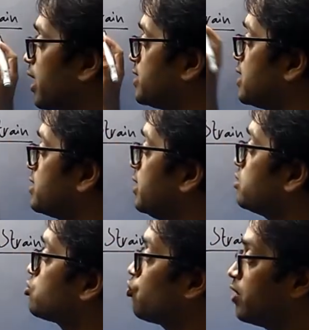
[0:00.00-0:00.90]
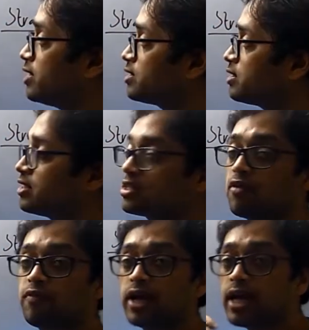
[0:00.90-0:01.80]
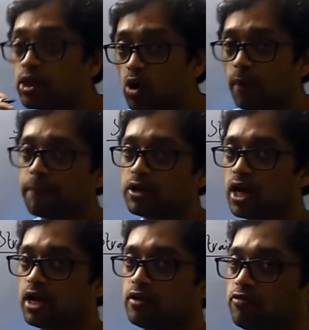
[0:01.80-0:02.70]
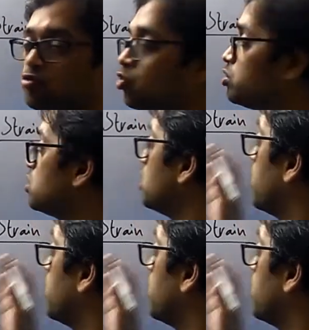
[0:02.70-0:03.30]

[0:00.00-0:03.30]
as I said, stress is the way you apply a force